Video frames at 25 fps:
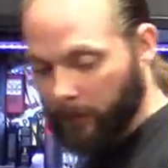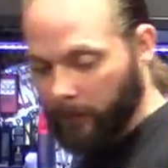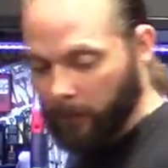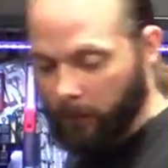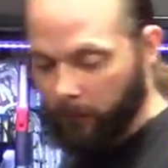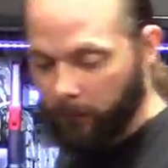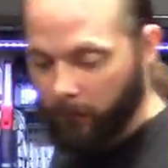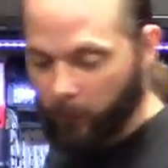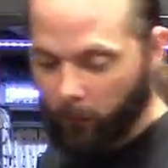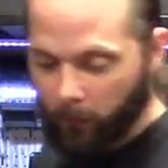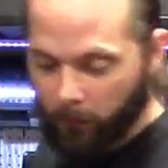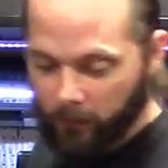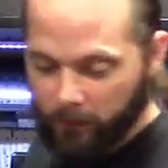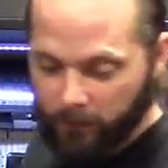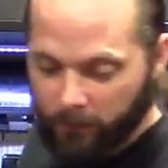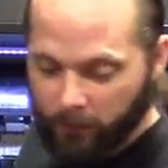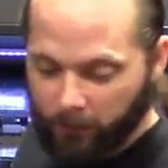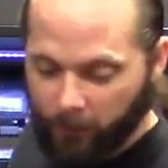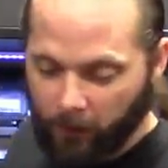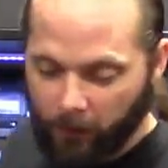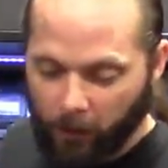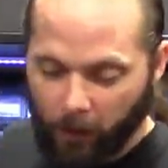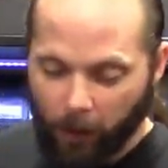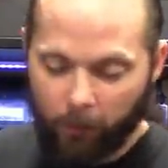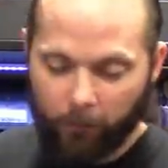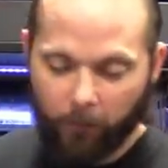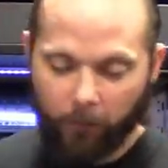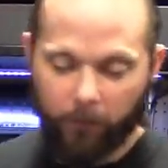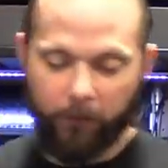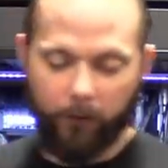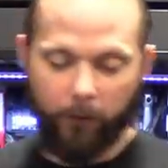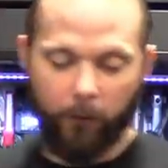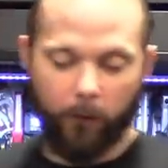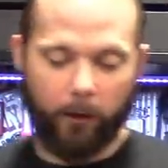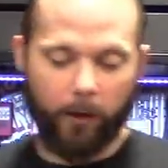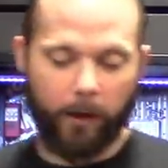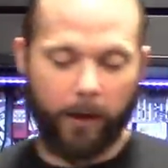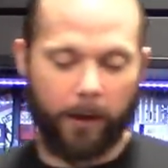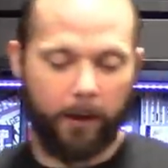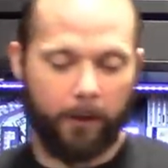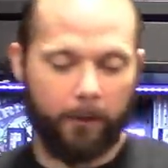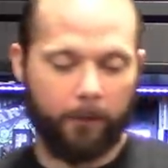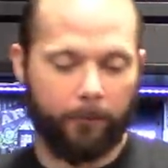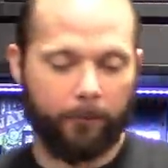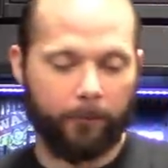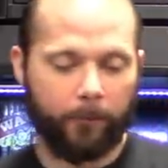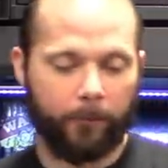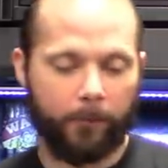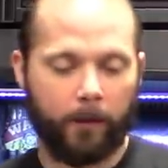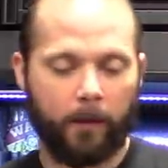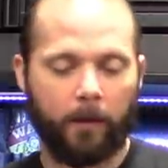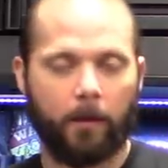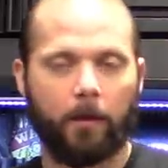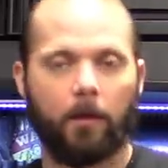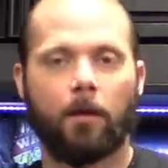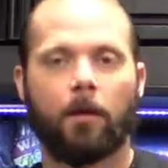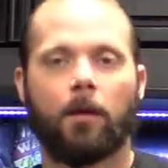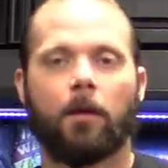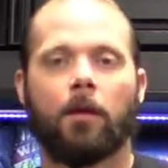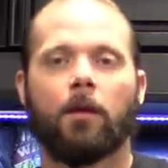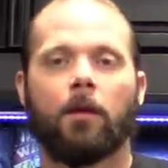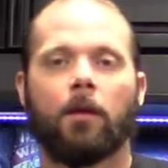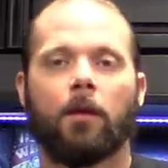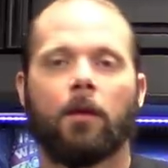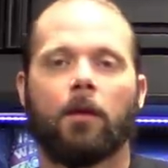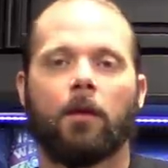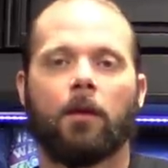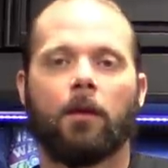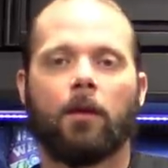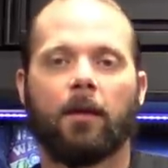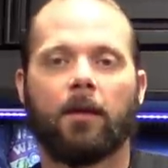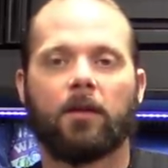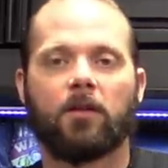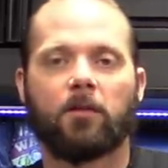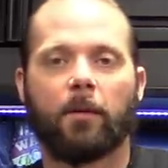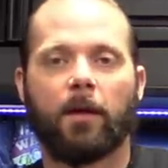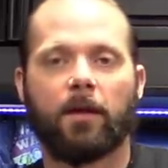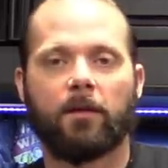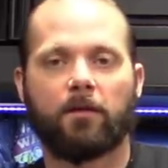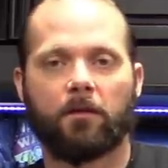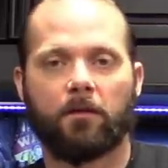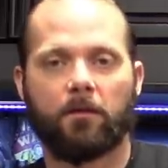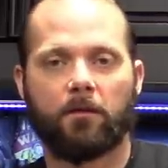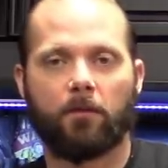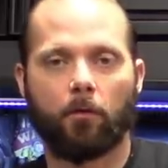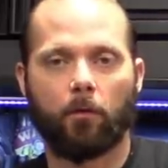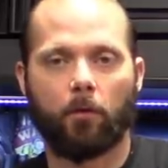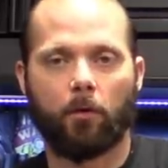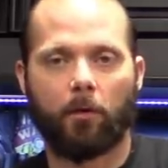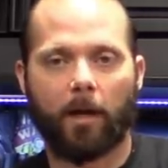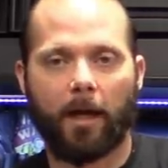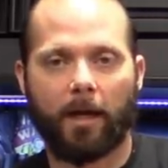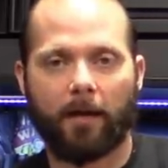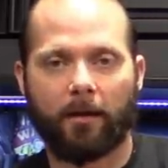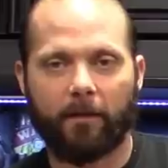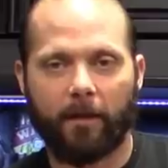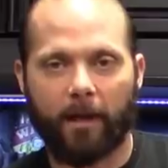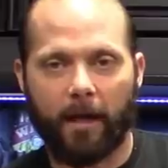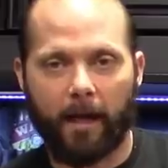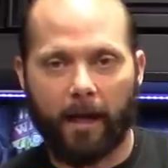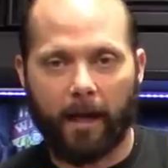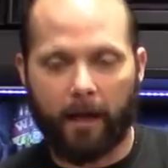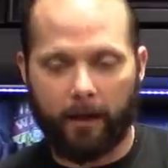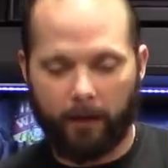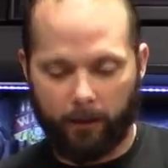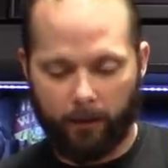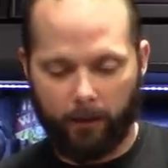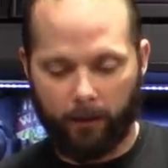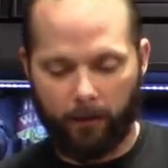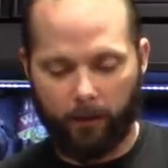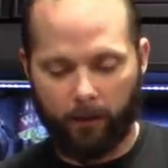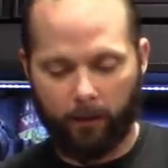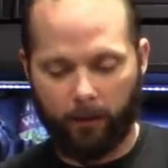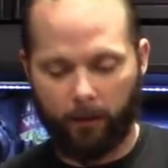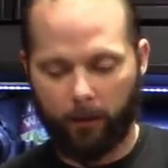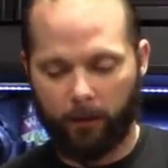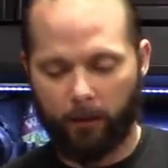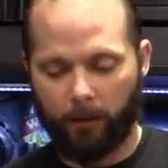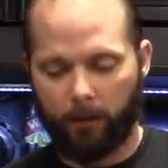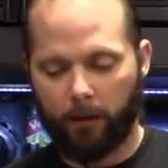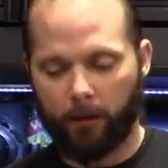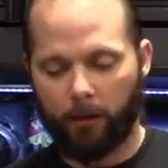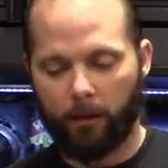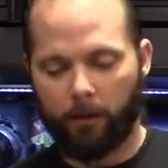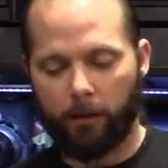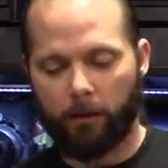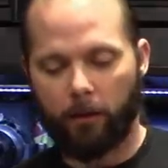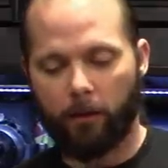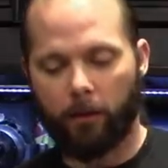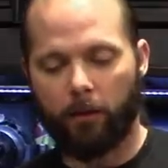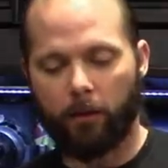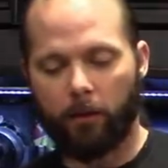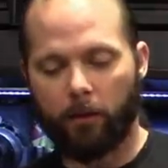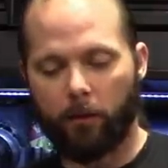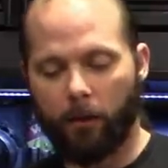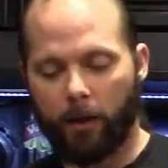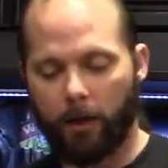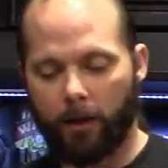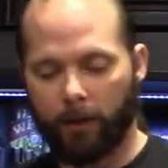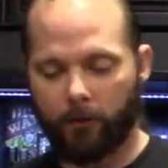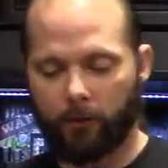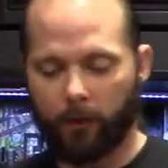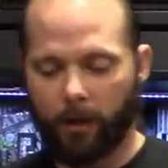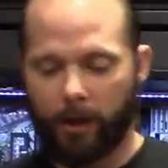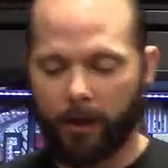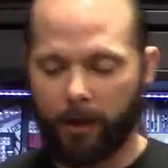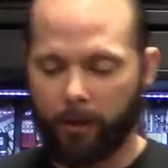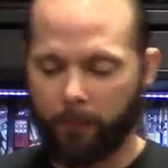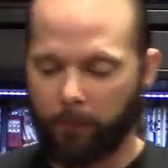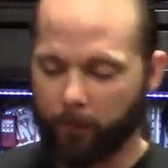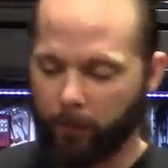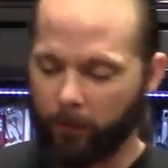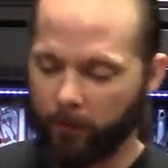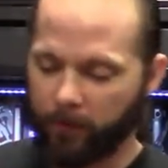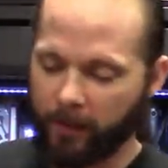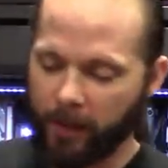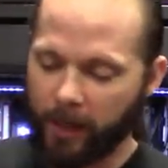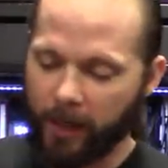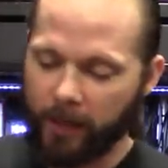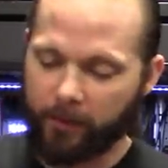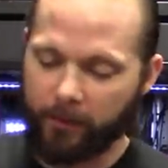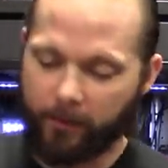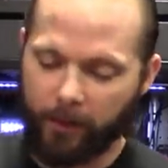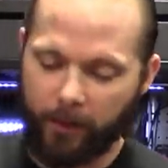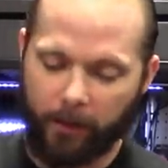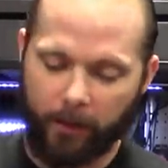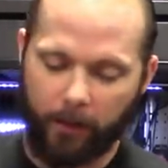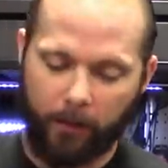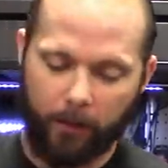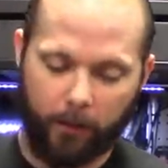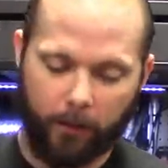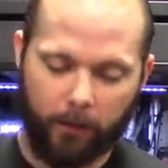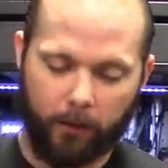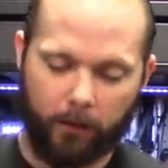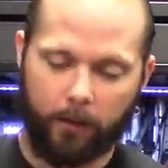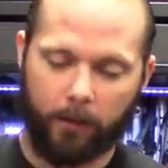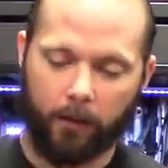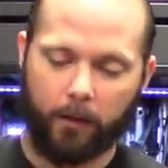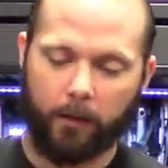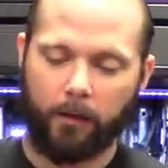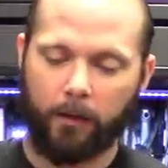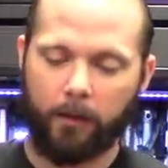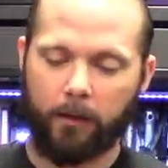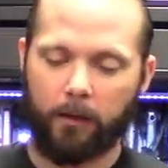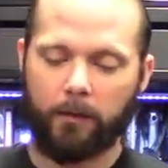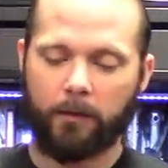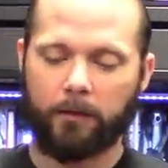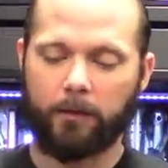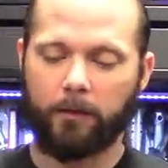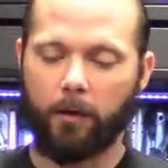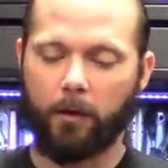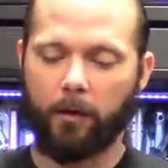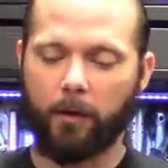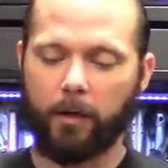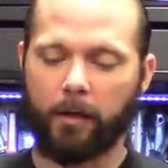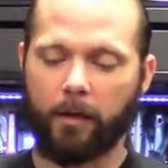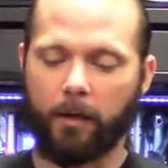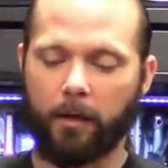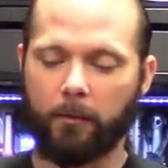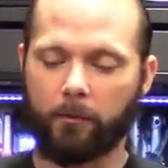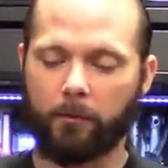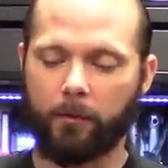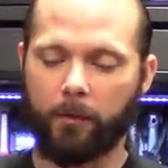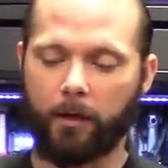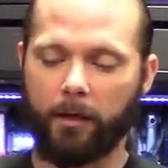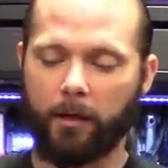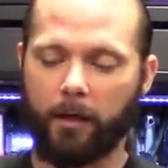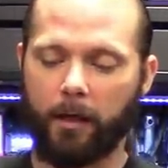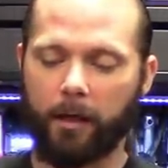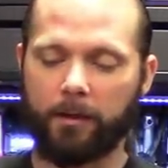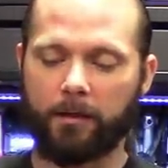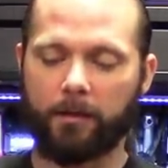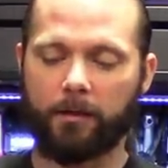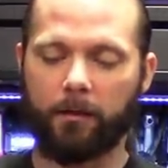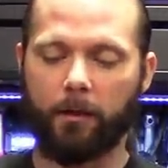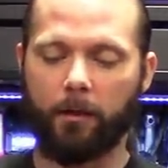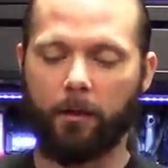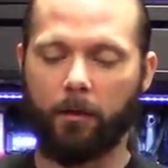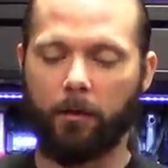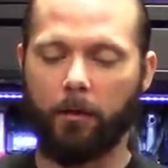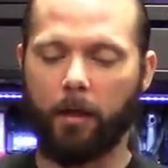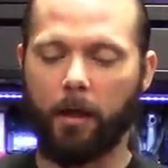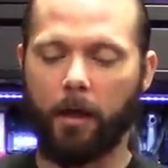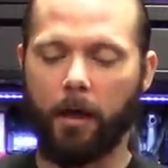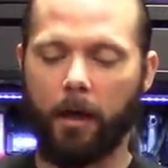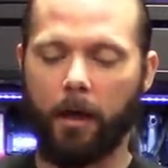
of course, the cover for it. An expensive tool like that, you know, you want to try to protect it. So it comes with a nice little,